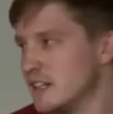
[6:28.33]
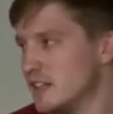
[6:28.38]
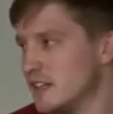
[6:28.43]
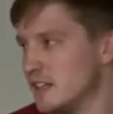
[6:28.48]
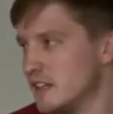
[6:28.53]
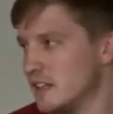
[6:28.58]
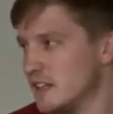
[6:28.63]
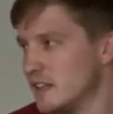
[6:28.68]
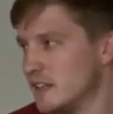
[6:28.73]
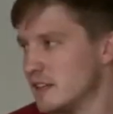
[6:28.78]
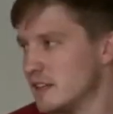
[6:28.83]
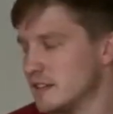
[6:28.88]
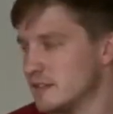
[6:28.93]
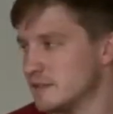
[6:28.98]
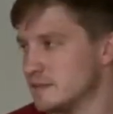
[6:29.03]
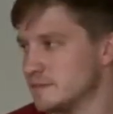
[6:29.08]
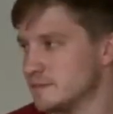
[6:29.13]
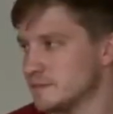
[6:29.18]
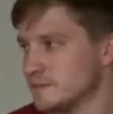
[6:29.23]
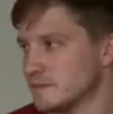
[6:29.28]

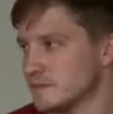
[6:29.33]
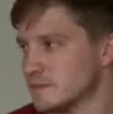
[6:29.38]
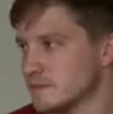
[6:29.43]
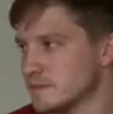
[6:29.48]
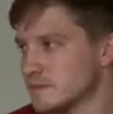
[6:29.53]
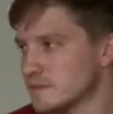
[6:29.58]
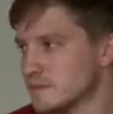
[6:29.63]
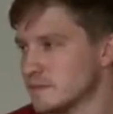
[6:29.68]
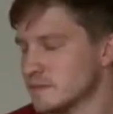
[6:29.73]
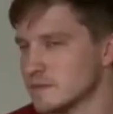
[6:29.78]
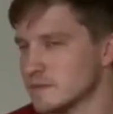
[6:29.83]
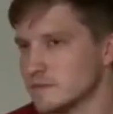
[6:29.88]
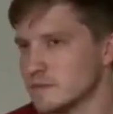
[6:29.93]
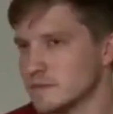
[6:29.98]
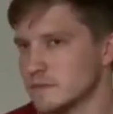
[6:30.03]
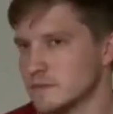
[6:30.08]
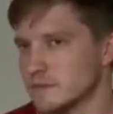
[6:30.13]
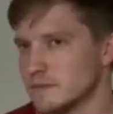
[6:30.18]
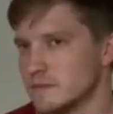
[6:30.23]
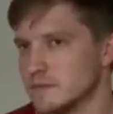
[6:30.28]

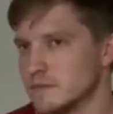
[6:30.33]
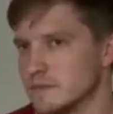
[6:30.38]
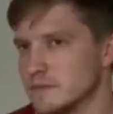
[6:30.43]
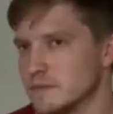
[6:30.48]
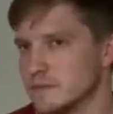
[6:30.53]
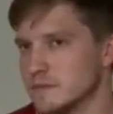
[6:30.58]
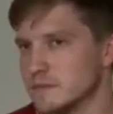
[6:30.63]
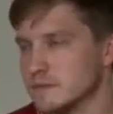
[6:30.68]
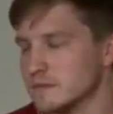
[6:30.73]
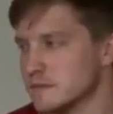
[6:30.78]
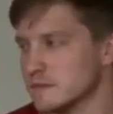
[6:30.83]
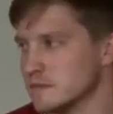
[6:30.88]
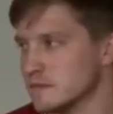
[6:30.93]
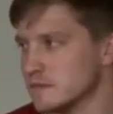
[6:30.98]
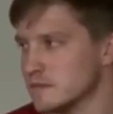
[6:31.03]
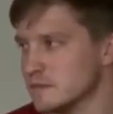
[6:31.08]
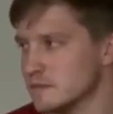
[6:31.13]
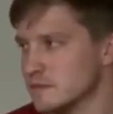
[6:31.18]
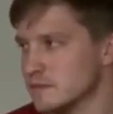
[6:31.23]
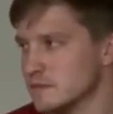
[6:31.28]

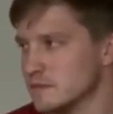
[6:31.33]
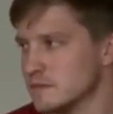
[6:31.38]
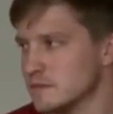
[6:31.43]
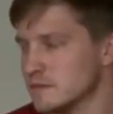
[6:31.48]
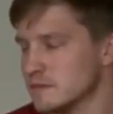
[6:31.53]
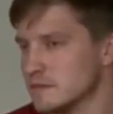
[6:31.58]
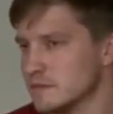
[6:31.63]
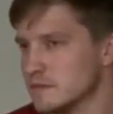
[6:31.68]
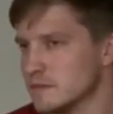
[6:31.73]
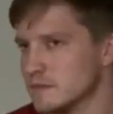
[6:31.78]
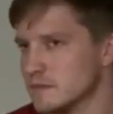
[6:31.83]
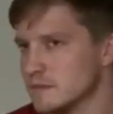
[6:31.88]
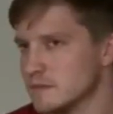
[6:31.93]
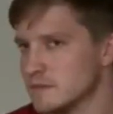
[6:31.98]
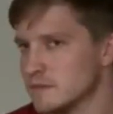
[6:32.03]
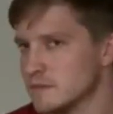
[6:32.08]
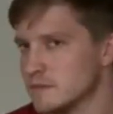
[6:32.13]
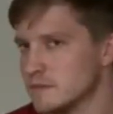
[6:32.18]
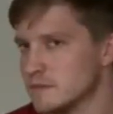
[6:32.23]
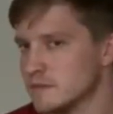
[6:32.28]

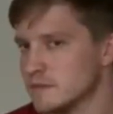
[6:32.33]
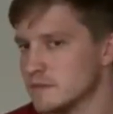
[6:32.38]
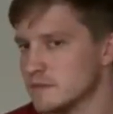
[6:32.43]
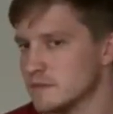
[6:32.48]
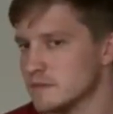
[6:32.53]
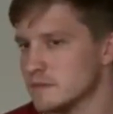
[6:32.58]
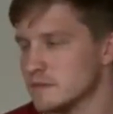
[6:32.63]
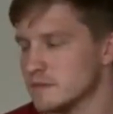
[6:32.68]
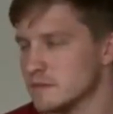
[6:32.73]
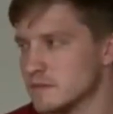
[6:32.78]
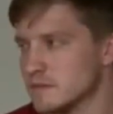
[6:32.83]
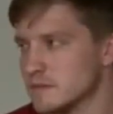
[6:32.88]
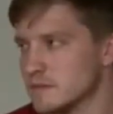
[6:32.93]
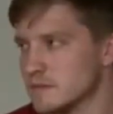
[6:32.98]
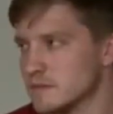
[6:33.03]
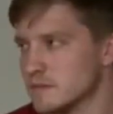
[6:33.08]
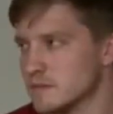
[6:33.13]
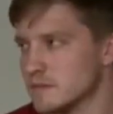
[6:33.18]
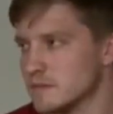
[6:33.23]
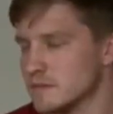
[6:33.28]

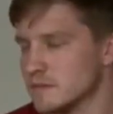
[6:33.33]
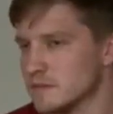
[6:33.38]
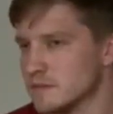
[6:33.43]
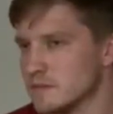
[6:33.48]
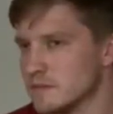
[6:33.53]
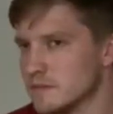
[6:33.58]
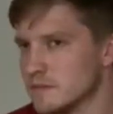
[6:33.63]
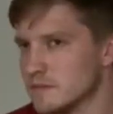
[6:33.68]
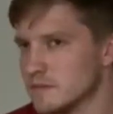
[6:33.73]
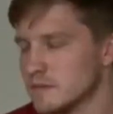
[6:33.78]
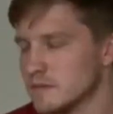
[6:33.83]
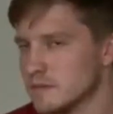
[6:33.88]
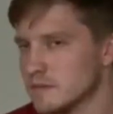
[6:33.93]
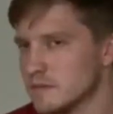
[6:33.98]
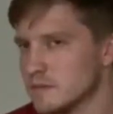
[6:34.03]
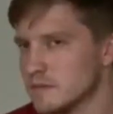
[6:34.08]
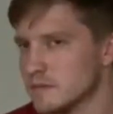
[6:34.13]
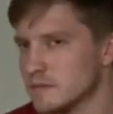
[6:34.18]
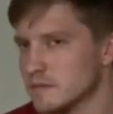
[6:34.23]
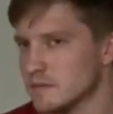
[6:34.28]

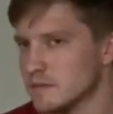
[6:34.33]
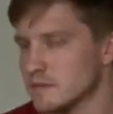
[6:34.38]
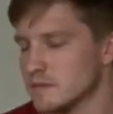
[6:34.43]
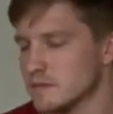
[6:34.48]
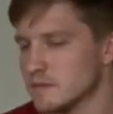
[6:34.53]
No words are spoken by the person on screen.